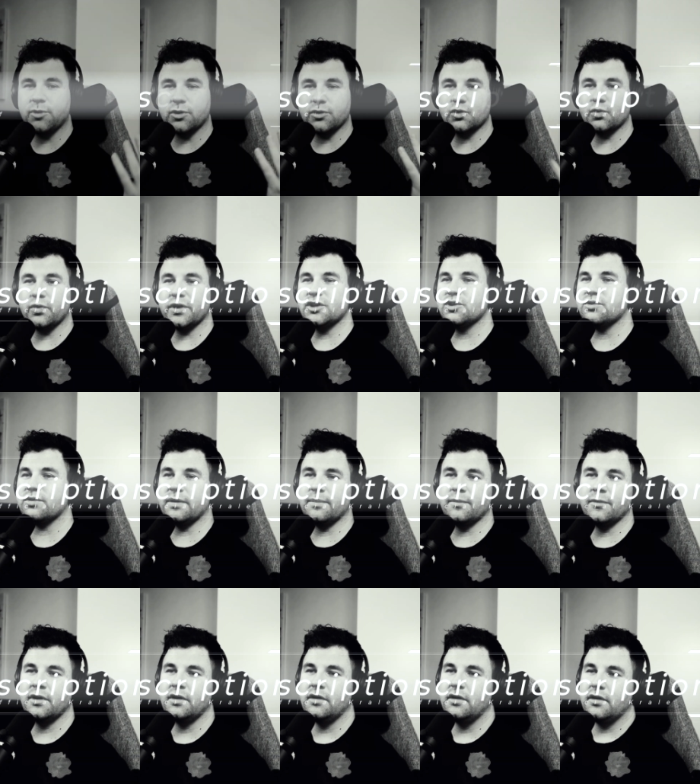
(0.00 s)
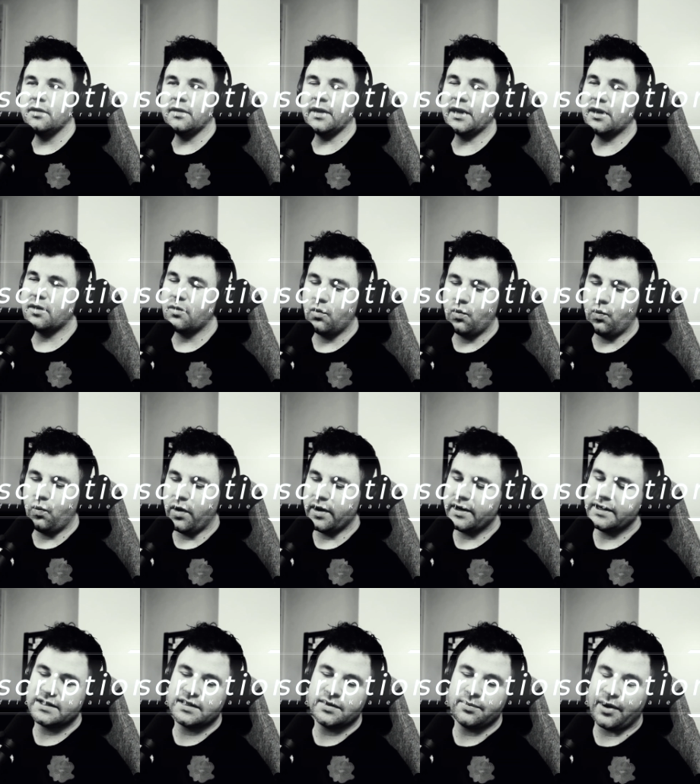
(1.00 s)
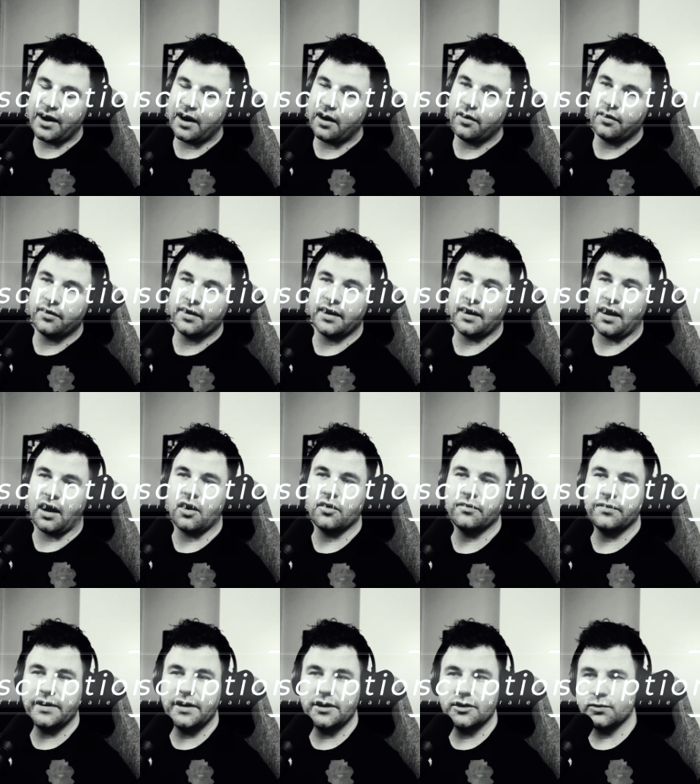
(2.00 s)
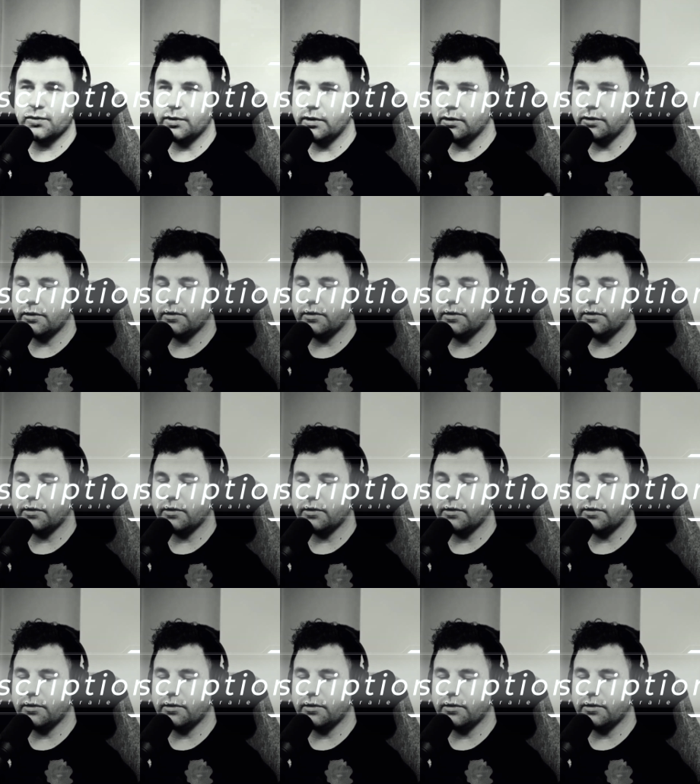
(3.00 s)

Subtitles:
Twitch stream. Like, what is it about and how videos will look